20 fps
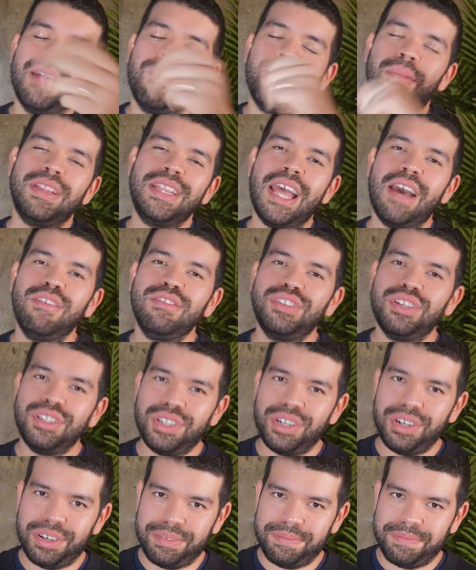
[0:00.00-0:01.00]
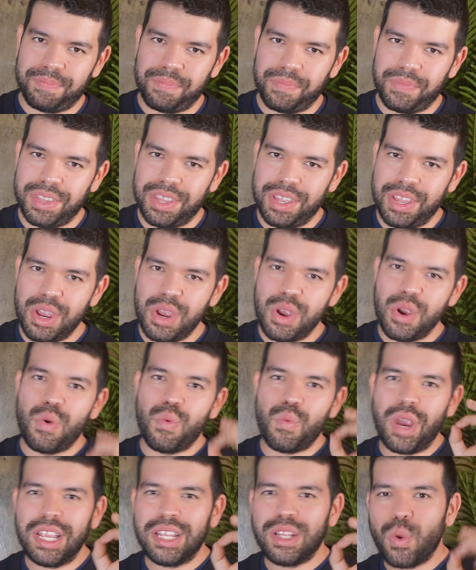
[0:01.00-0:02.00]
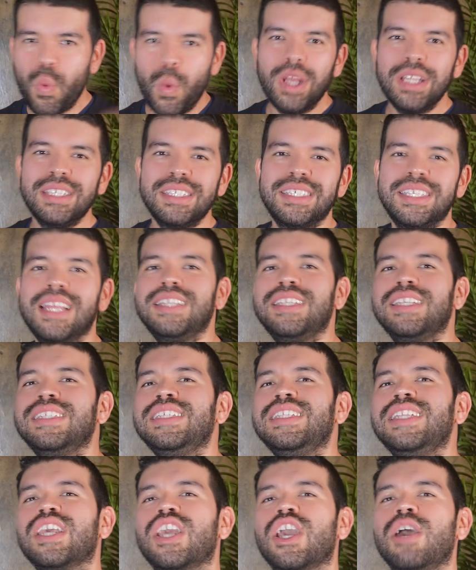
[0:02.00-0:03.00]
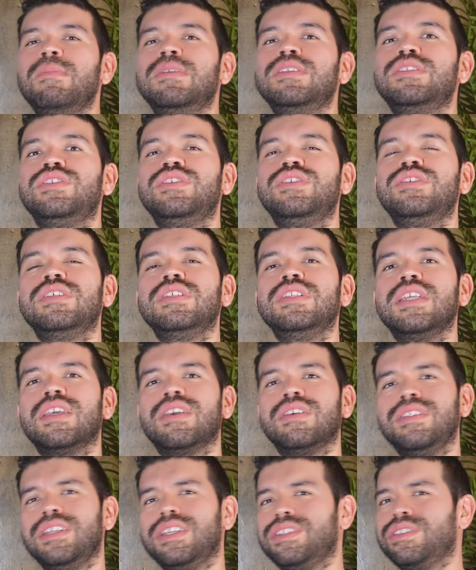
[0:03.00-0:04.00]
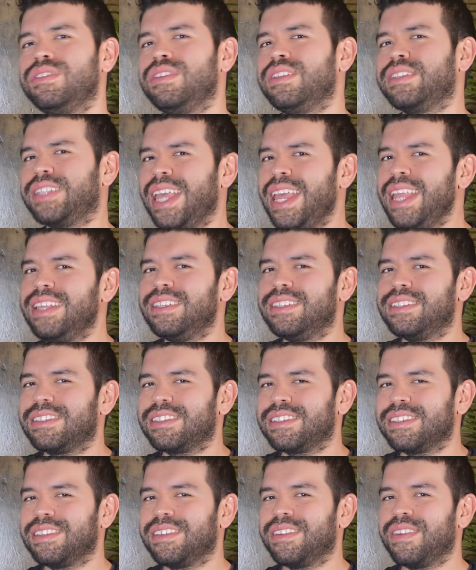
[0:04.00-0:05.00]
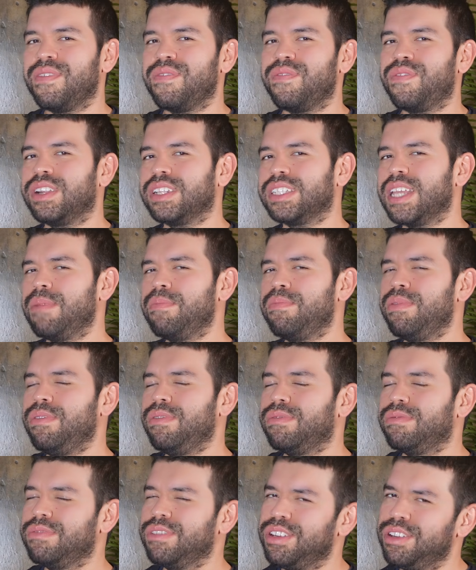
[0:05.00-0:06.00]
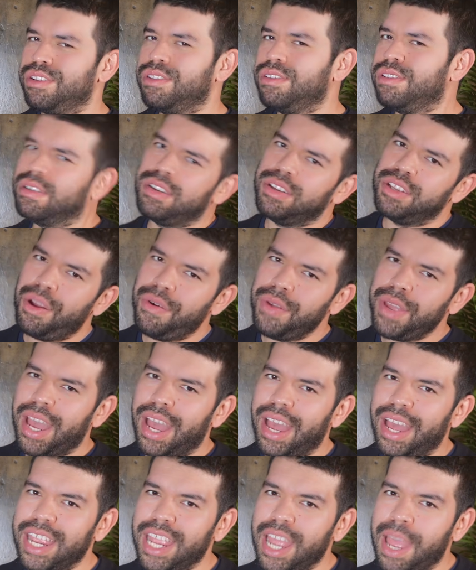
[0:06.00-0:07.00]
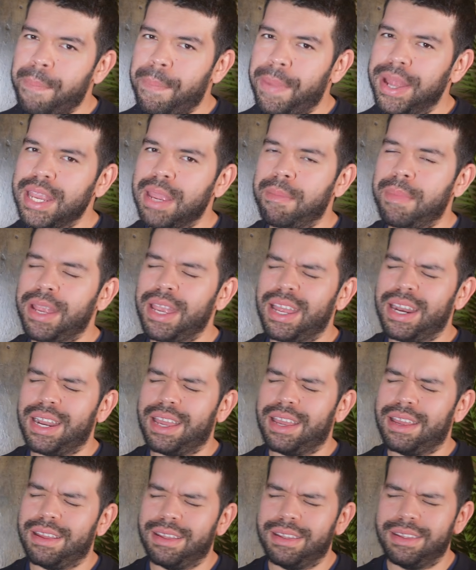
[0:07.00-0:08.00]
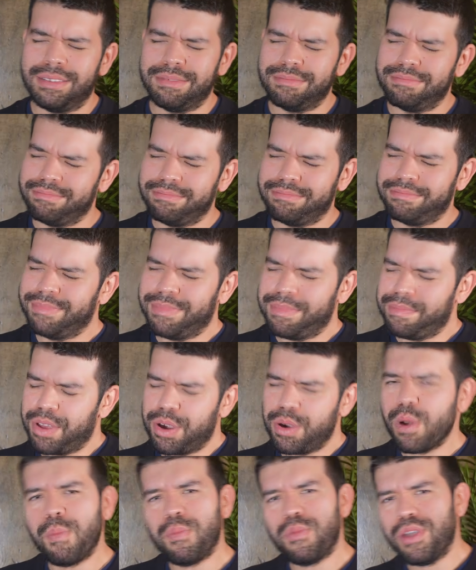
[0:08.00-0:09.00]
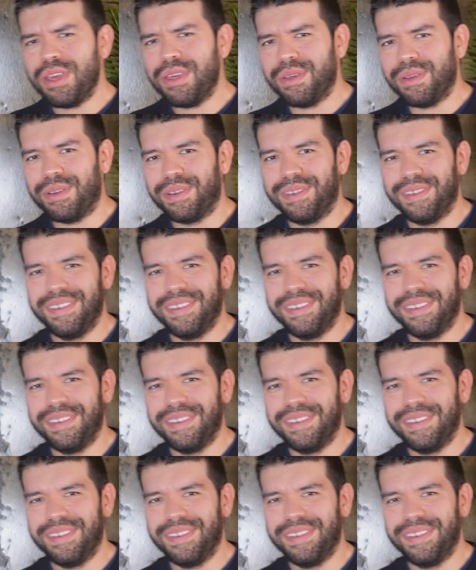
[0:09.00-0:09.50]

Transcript: But now it's your turn. Write one sentence in the comments using the conditional tense. For example, yo viajaría a España mañana, pero no puedo.